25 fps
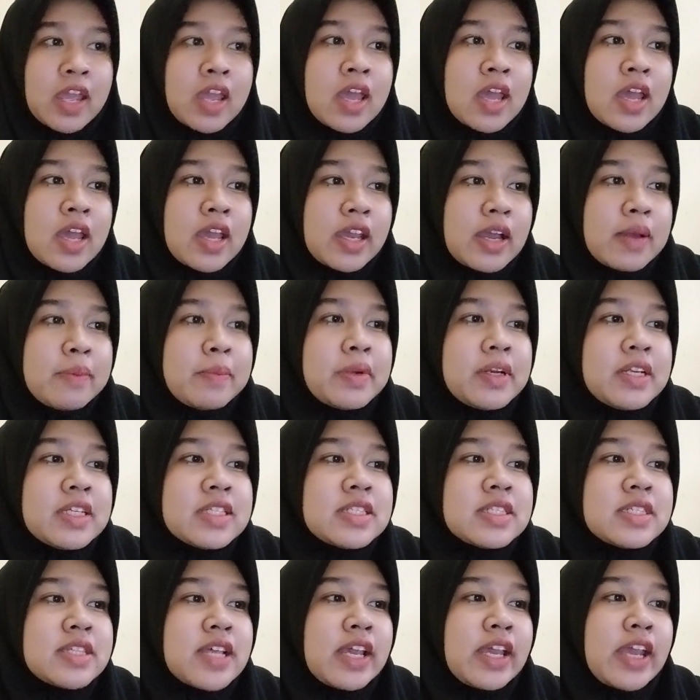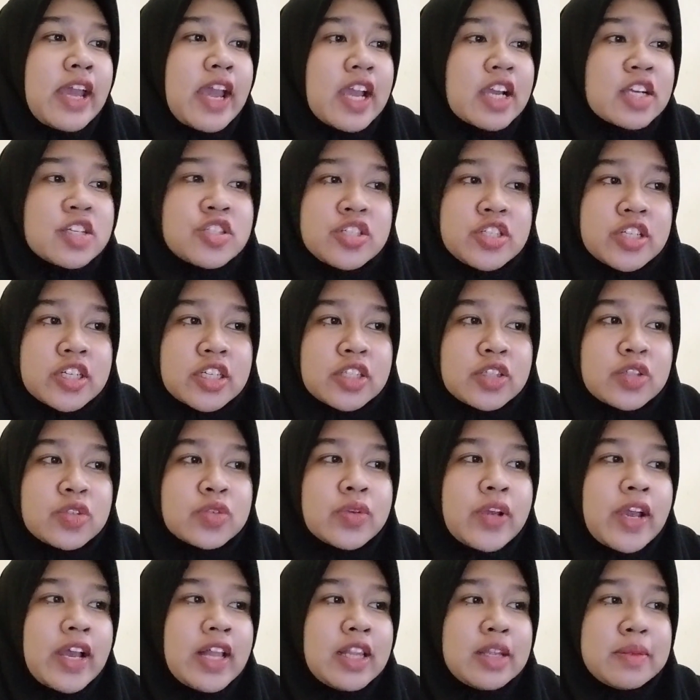Companies take action to
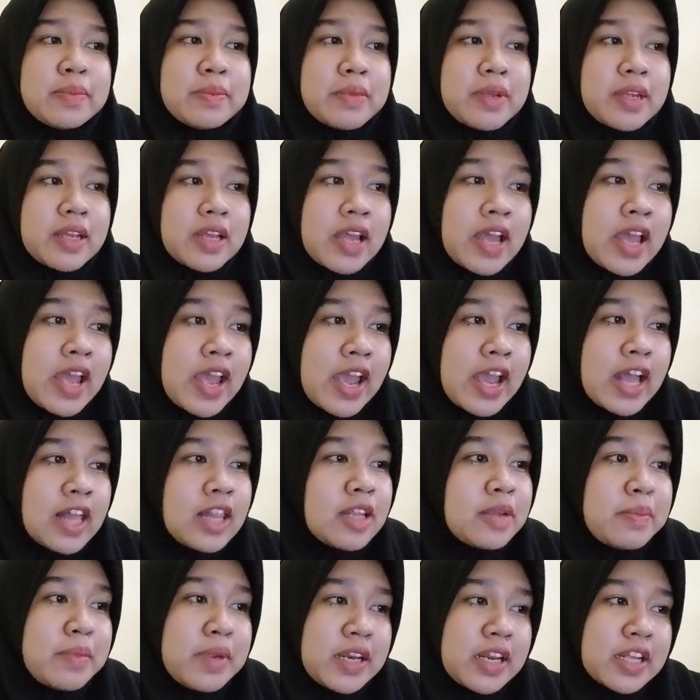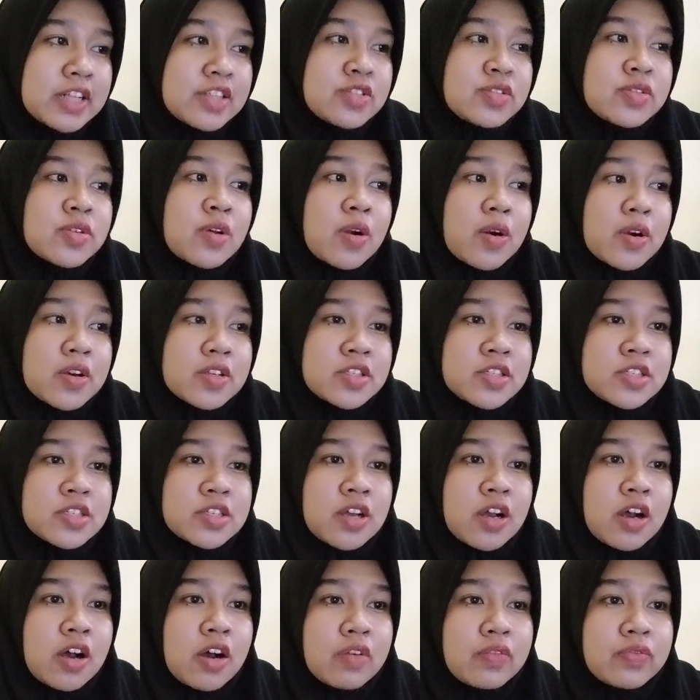eliminate source
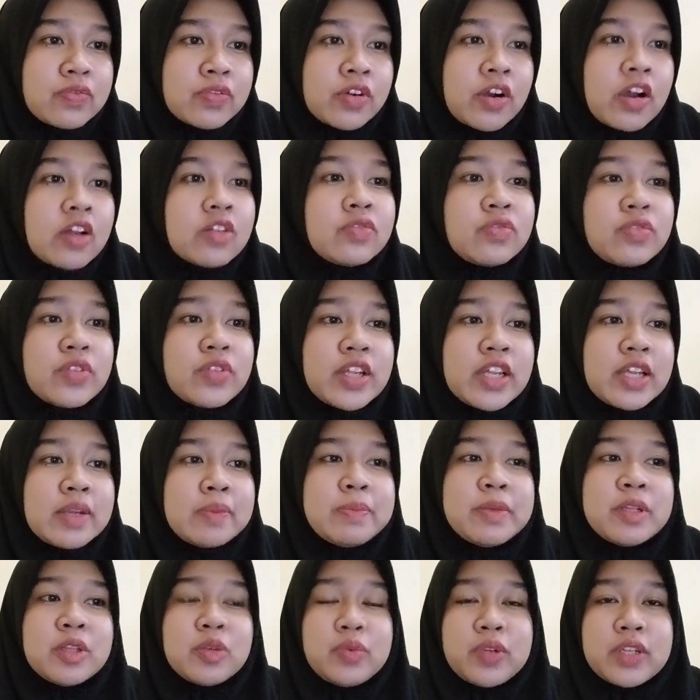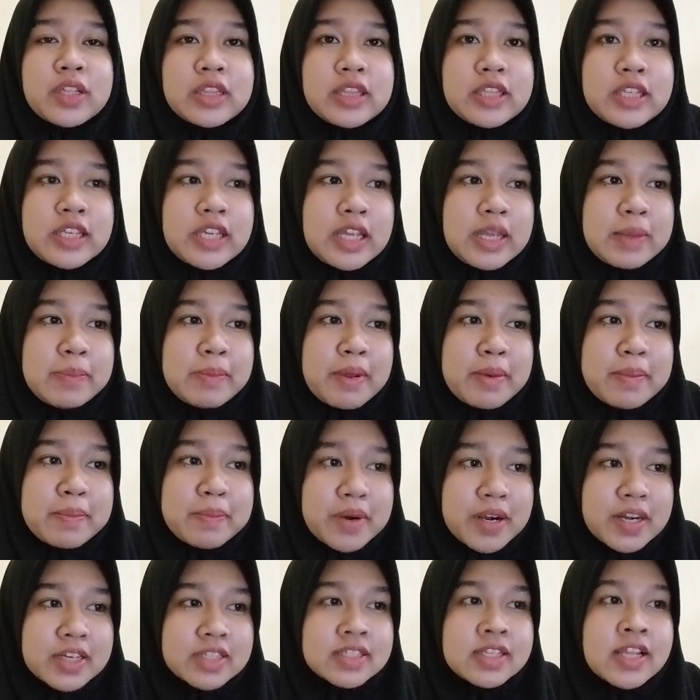of conflict between team
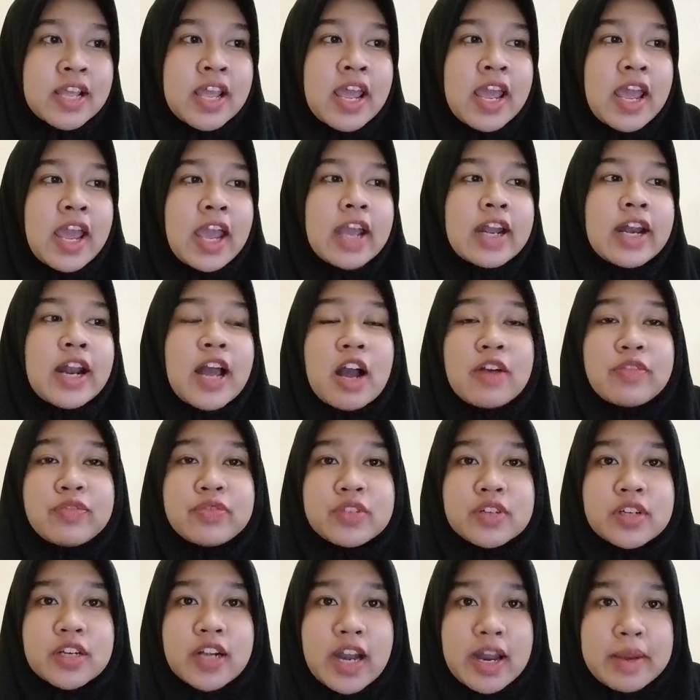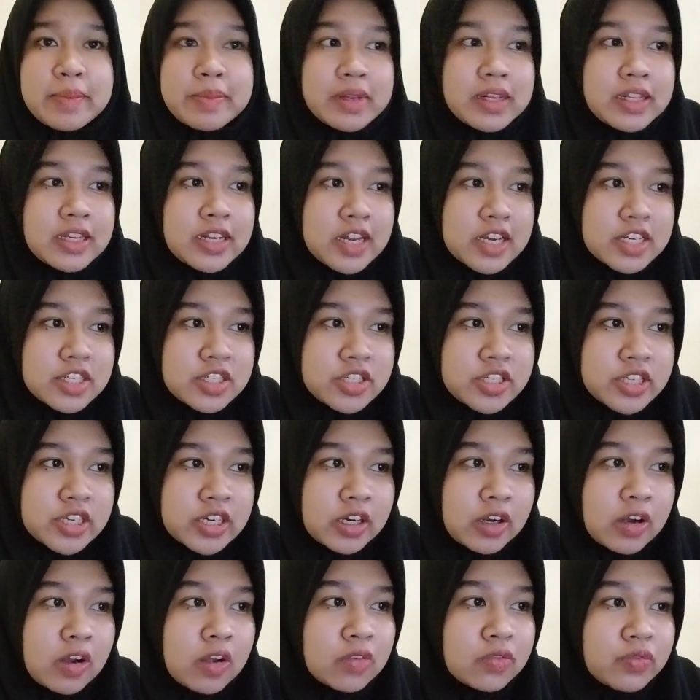members, and after elimination,
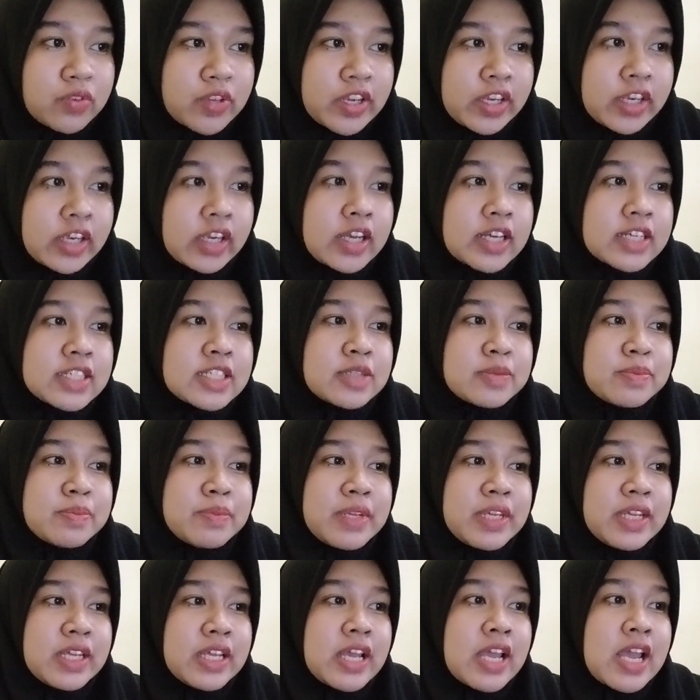conflict must be